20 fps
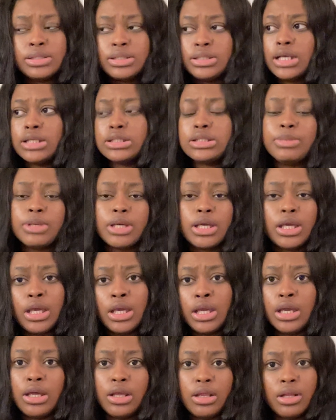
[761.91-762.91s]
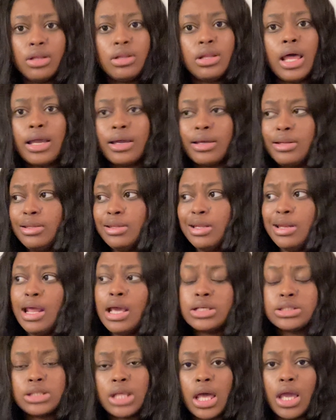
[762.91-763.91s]
Text him again, like the
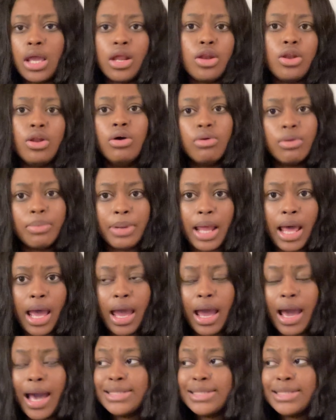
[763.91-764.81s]
next day, no reply.